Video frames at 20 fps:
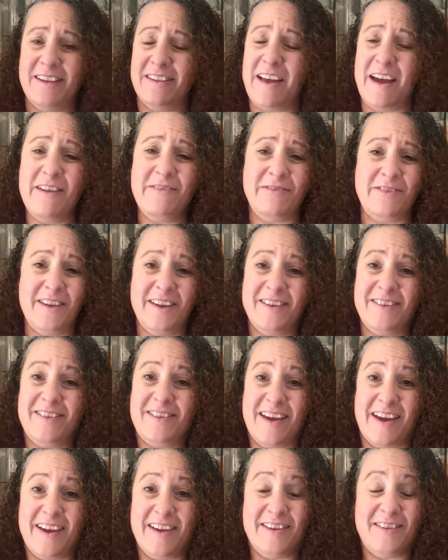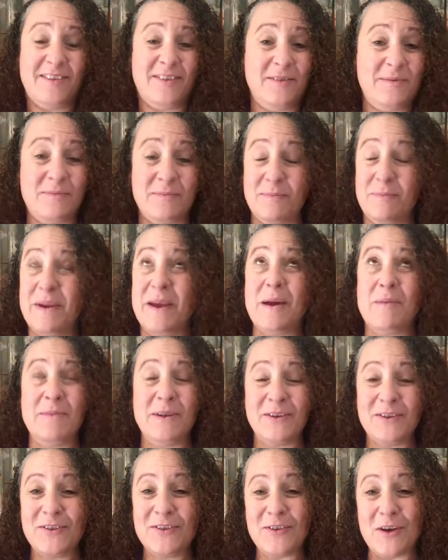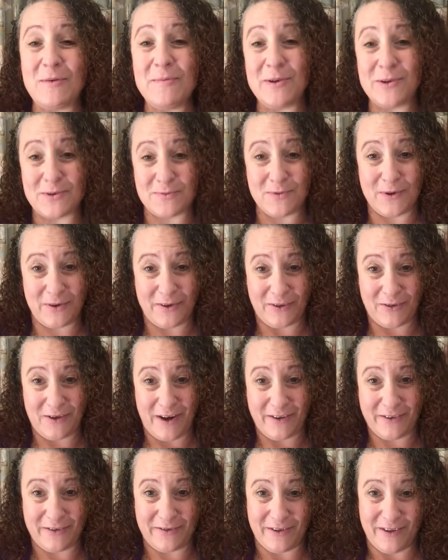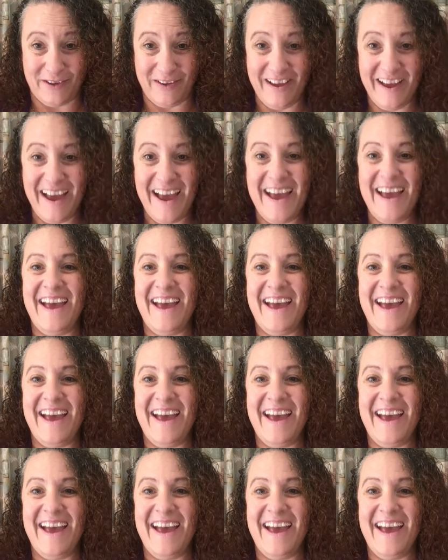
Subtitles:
Life these days becoming so much more stressful,